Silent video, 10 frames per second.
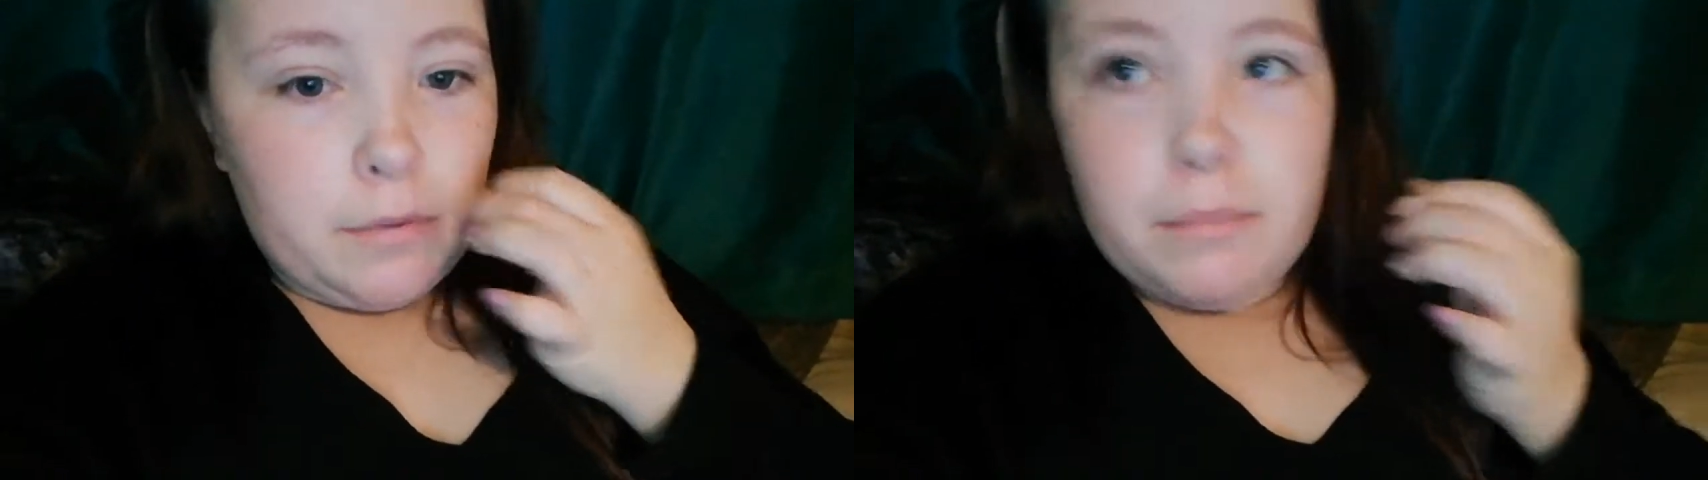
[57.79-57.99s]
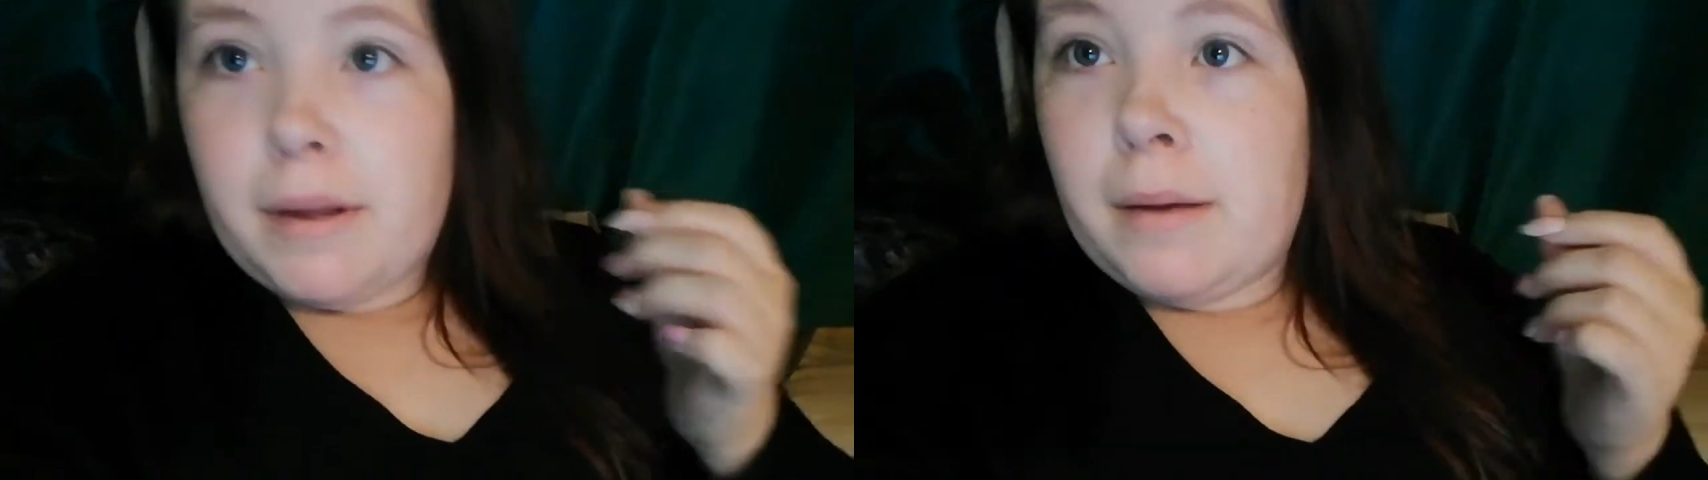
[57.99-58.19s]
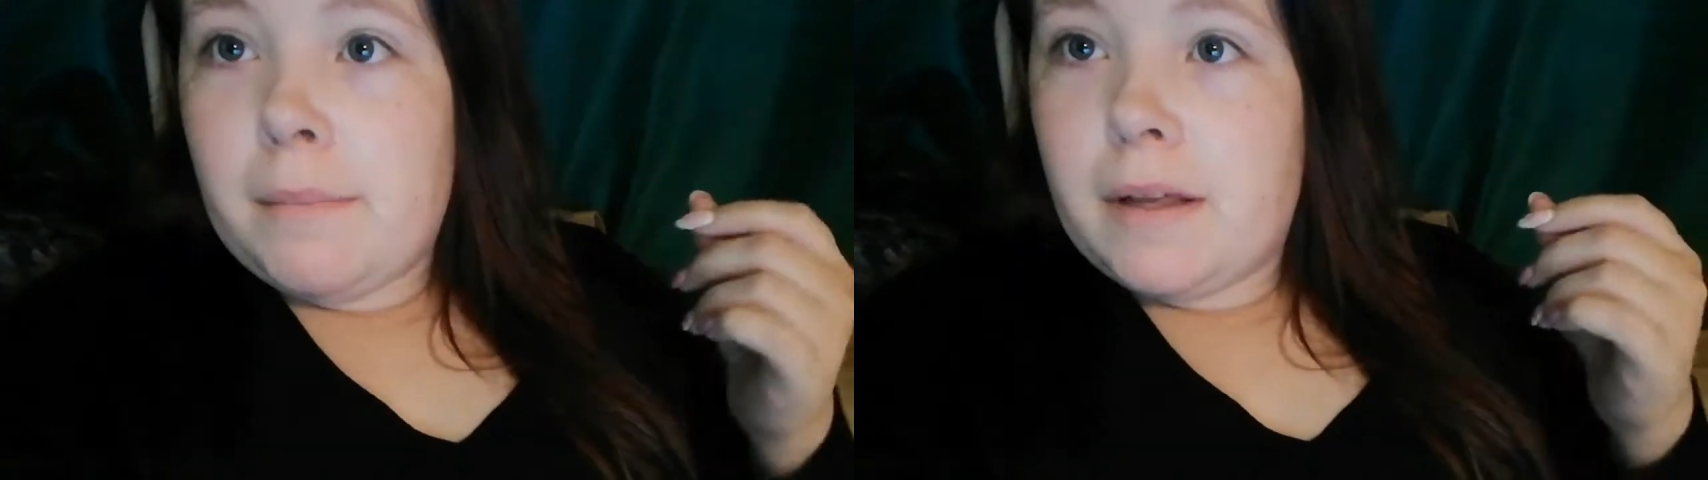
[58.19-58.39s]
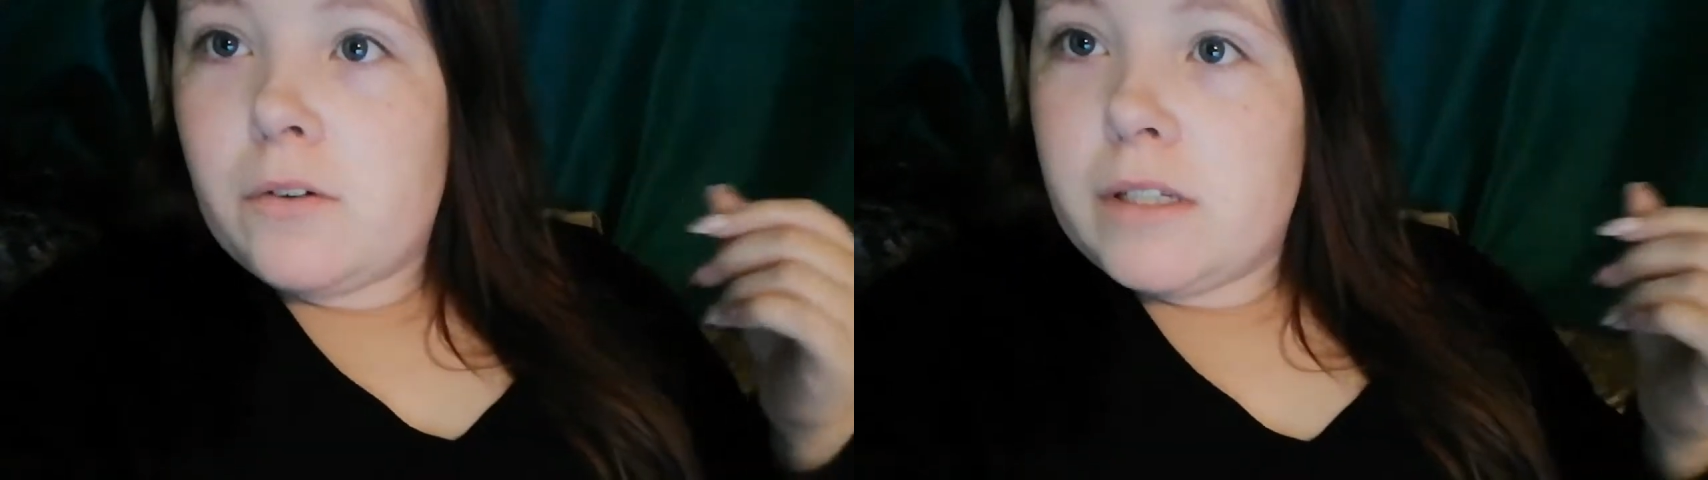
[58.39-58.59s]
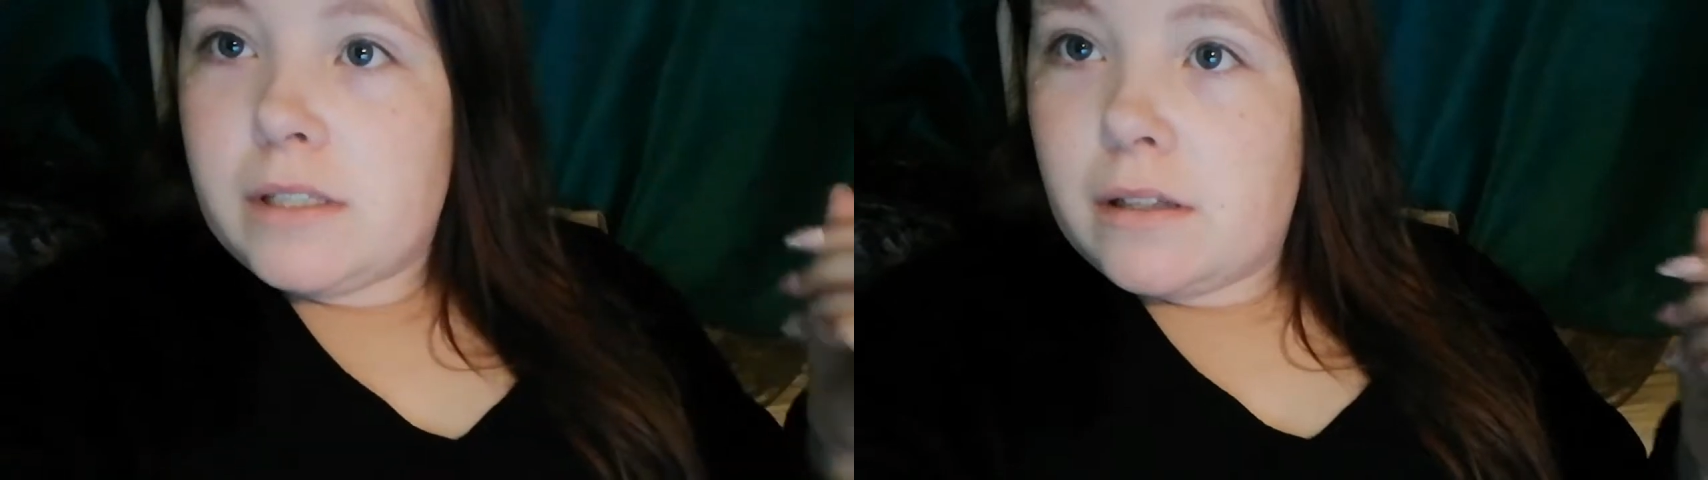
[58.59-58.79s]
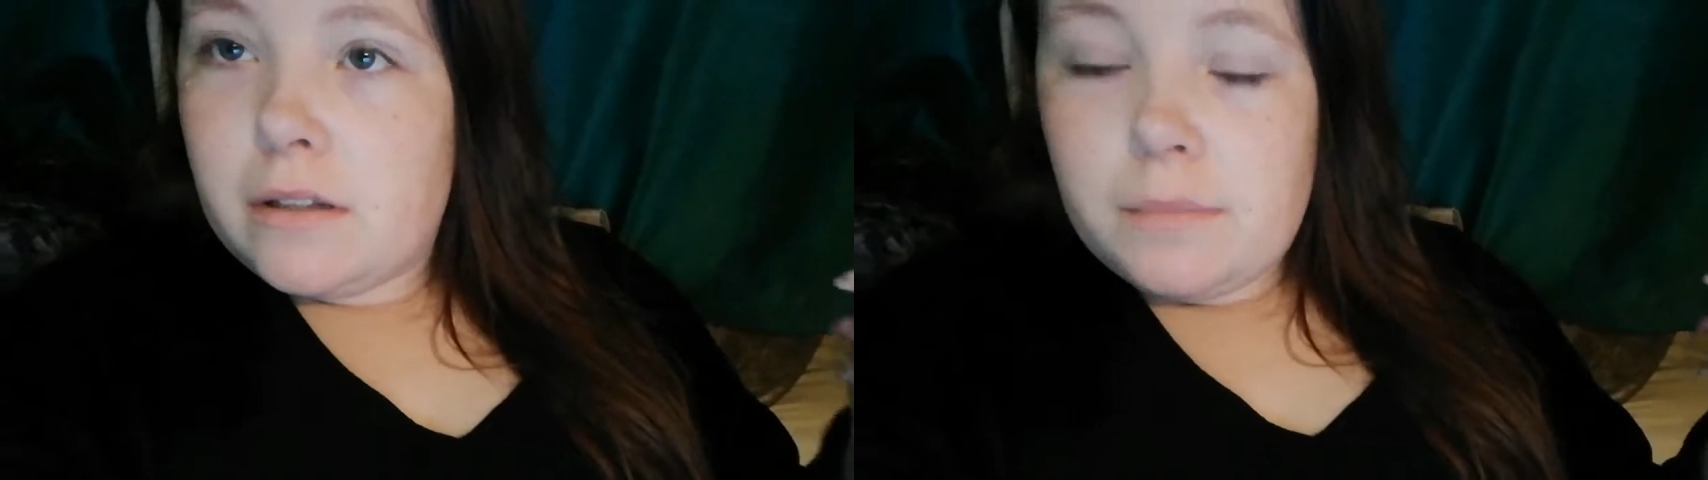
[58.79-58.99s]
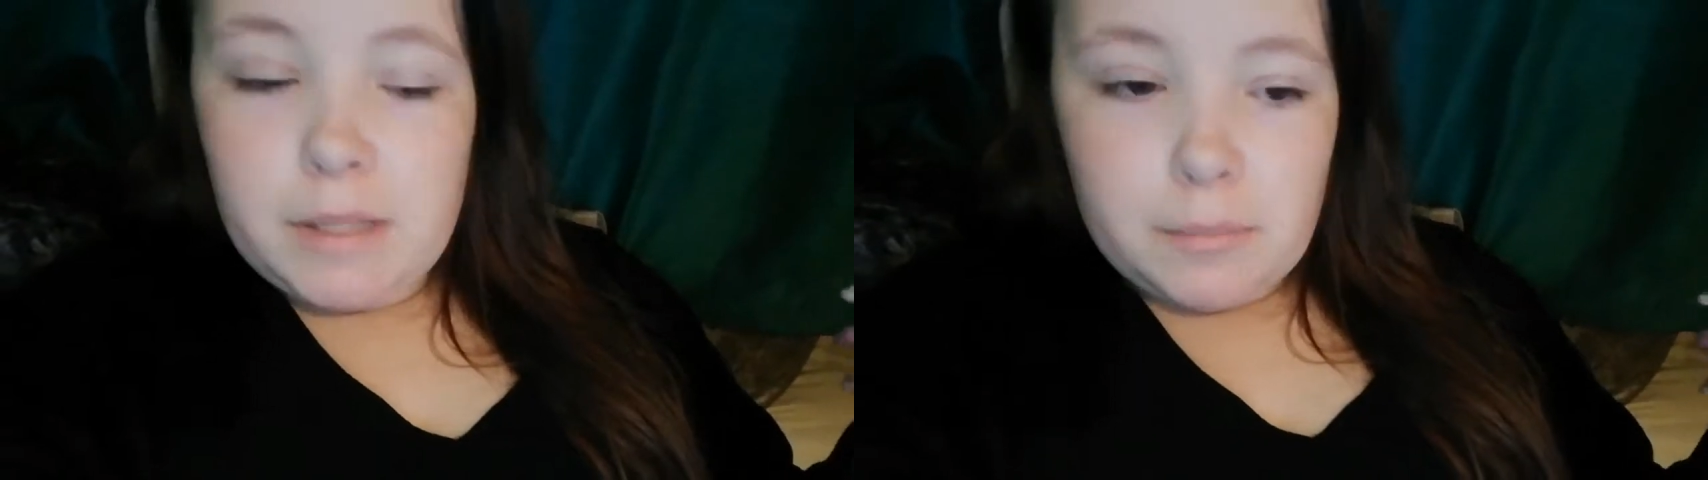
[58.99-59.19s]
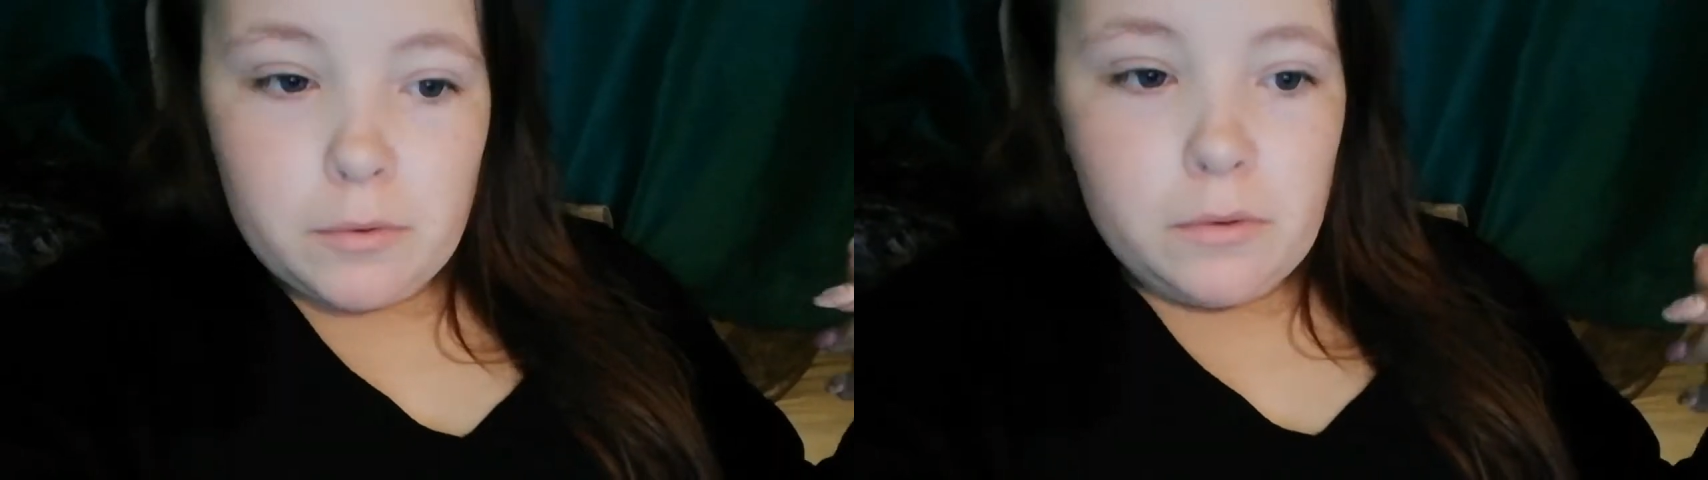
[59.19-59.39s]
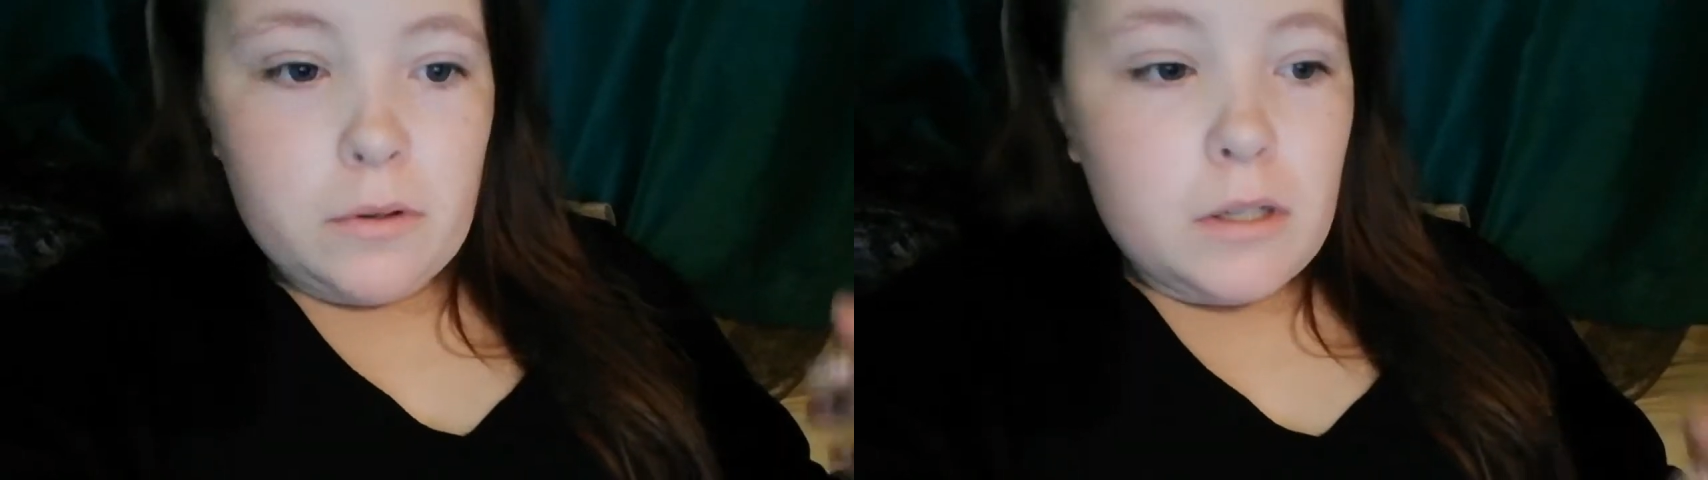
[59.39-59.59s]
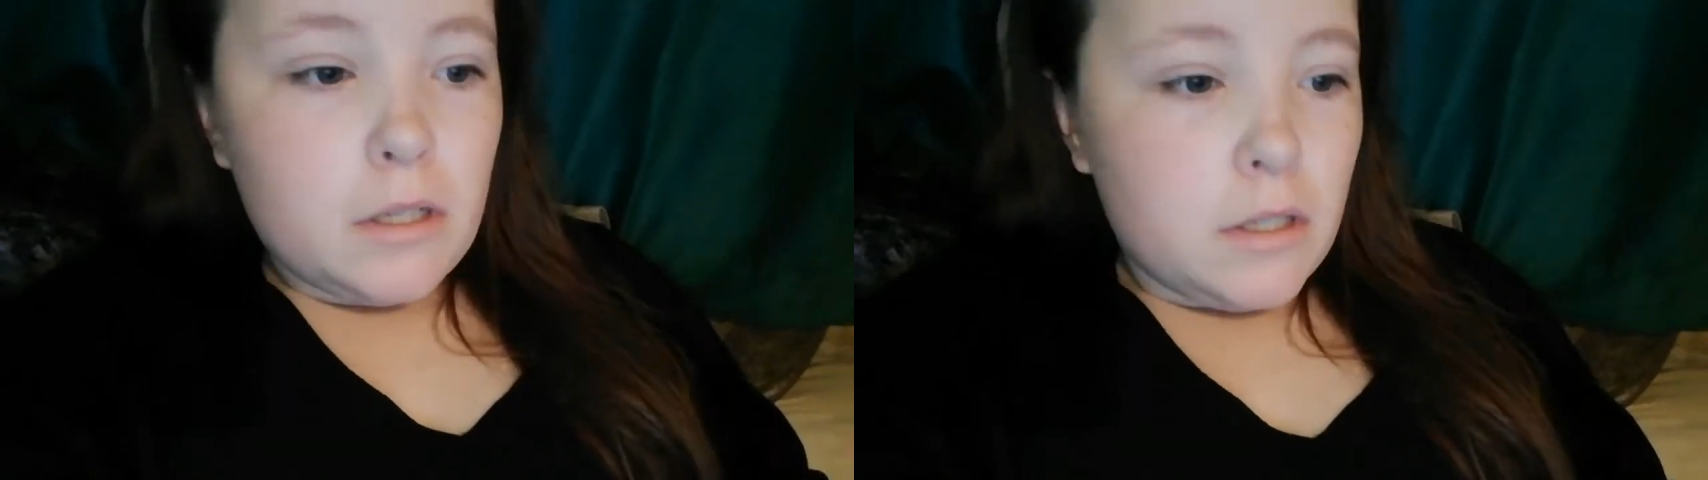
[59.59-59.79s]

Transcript: club and meet all these other people.